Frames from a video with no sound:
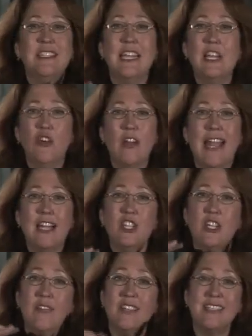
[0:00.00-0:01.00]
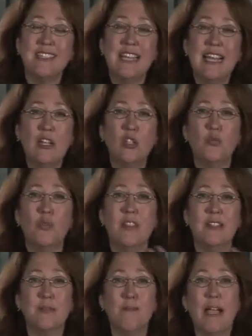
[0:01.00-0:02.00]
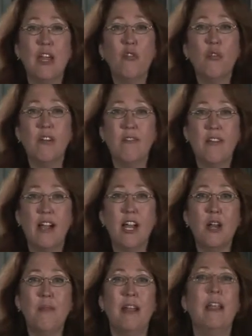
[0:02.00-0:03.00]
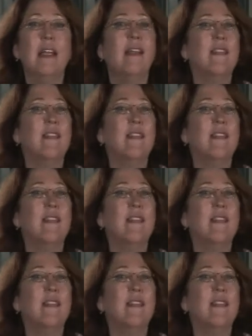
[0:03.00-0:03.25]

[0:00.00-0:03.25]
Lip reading: it's the interaction of the cells with its microenvironment